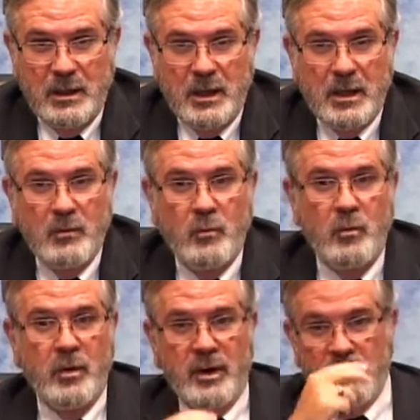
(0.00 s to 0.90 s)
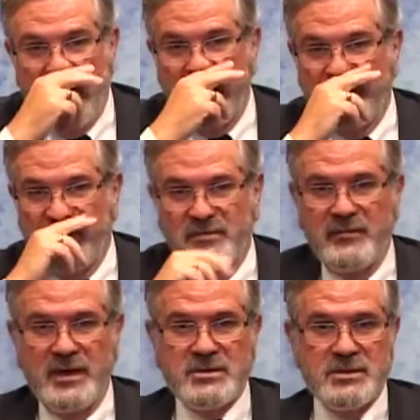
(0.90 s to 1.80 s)
One of my
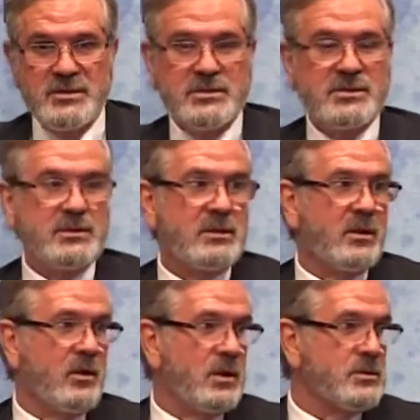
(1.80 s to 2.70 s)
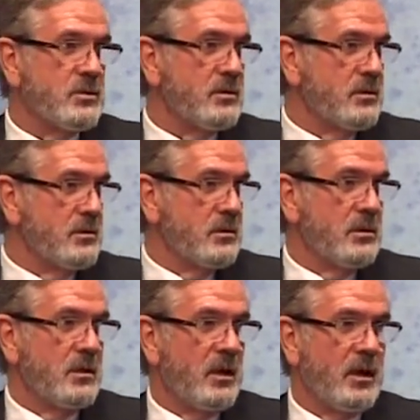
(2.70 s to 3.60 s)
professors in the law school,
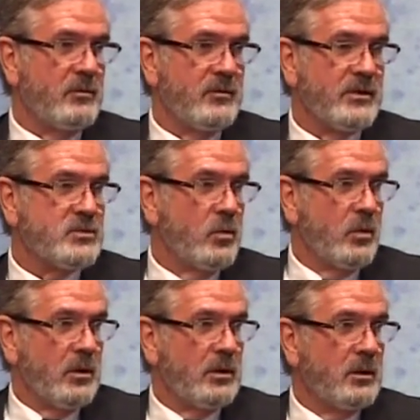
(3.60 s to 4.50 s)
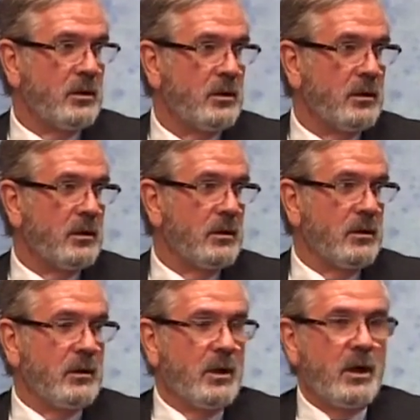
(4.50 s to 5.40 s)
Professor Warden,
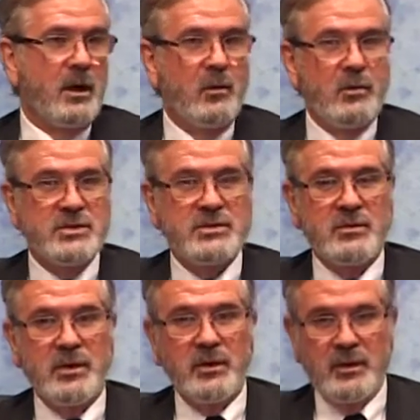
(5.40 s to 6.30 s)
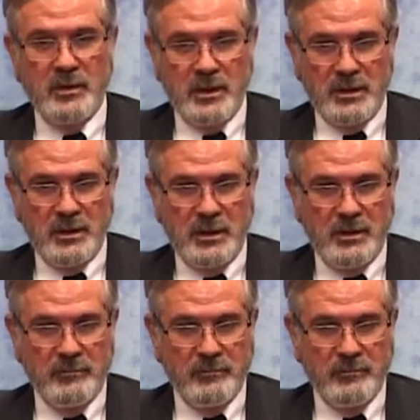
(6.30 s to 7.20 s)
was the one who had
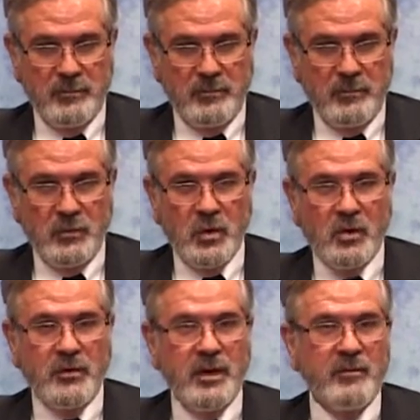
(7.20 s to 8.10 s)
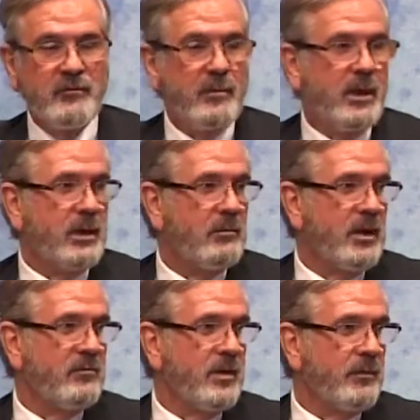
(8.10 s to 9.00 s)
told them of me and me
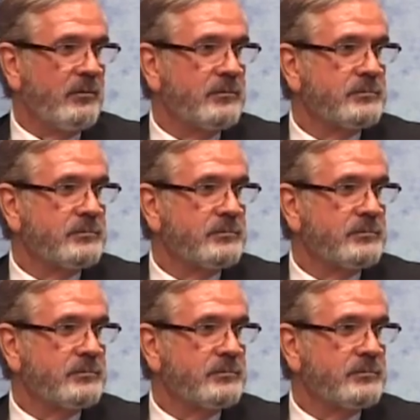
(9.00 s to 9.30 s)
of them.